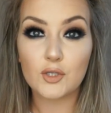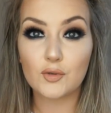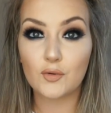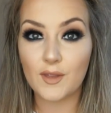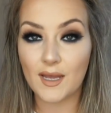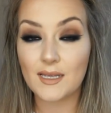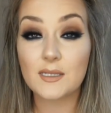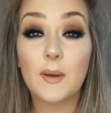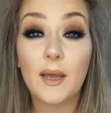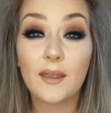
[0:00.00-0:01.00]
So that
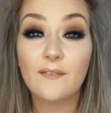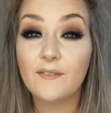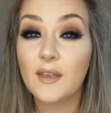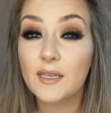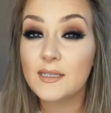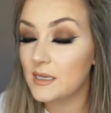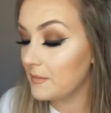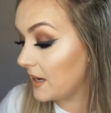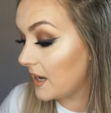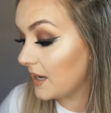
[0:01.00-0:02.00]
is my face and
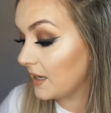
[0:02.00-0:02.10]
my